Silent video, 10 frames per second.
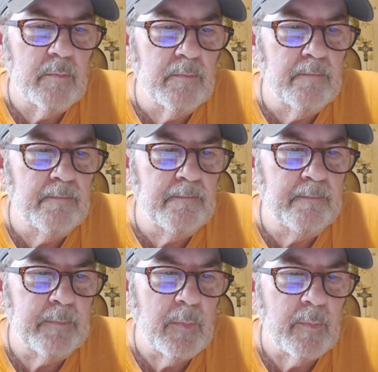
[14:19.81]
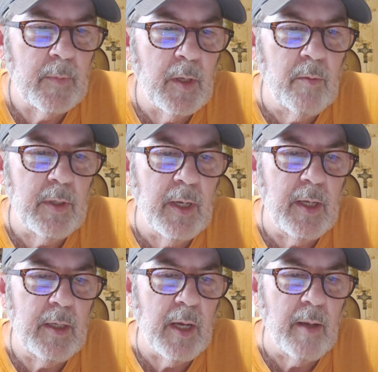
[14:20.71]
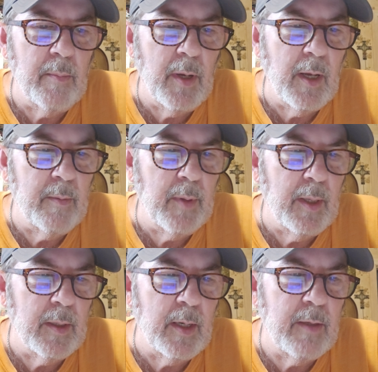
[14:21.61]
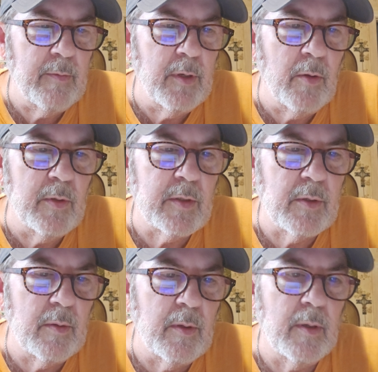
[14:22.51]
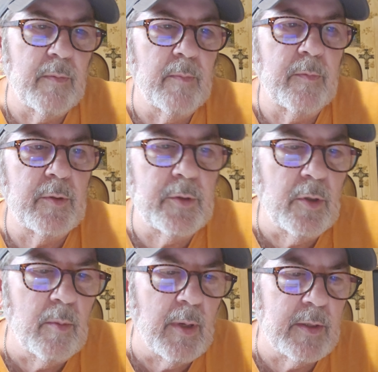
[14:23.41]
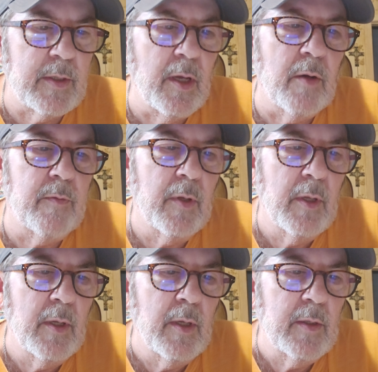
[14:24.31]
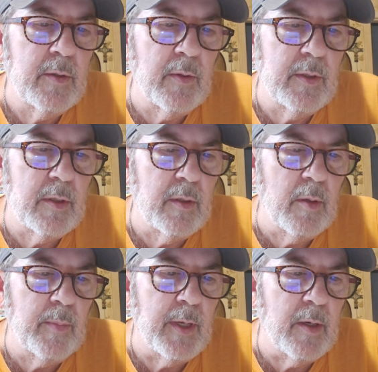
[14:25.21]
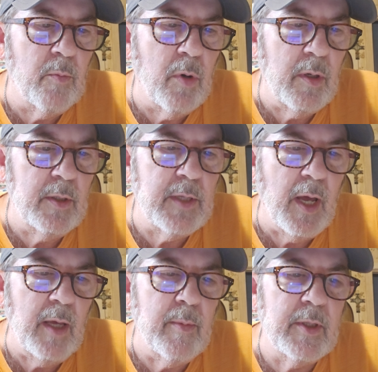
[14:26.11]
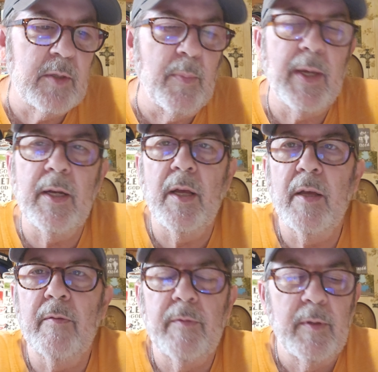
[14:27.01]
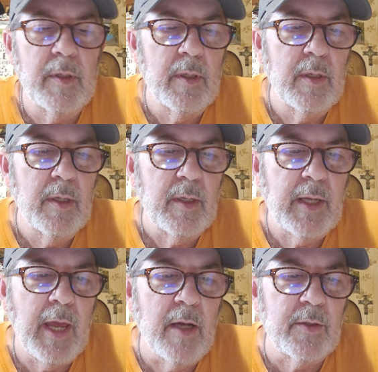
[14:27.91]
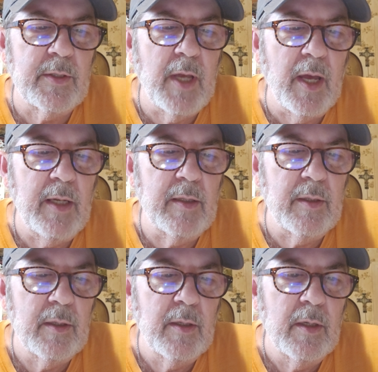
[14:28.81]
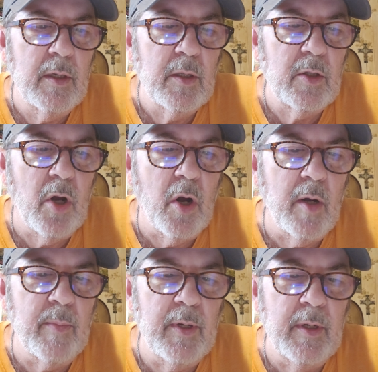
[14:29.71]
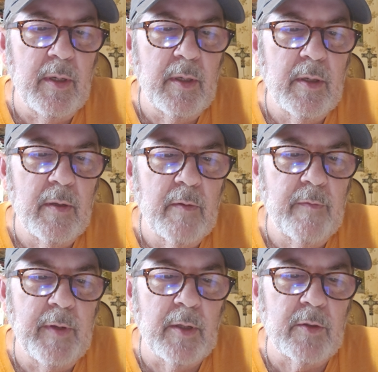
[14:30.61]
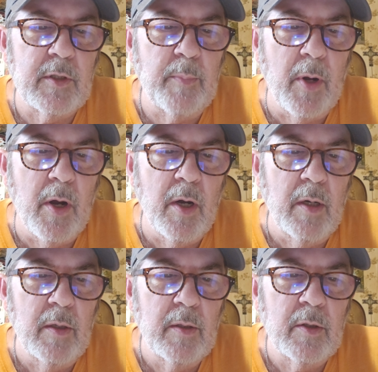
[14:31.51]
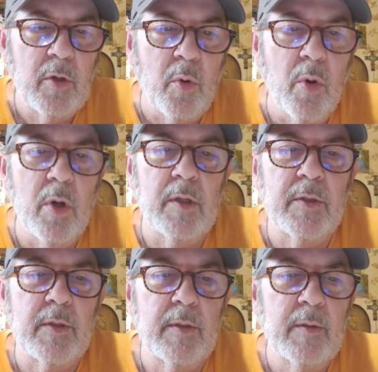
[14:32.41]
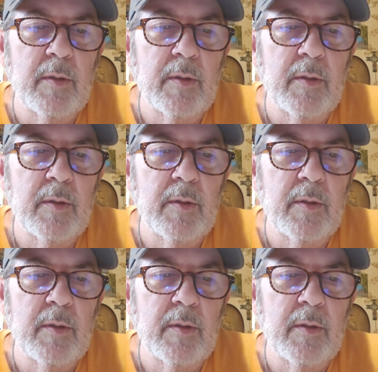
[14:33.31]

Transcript: Mm, okay, I might not even know this uh, for sure myself. So this is a little better. What are diamonds made of? Calcite, carbon, feldspar, quartz.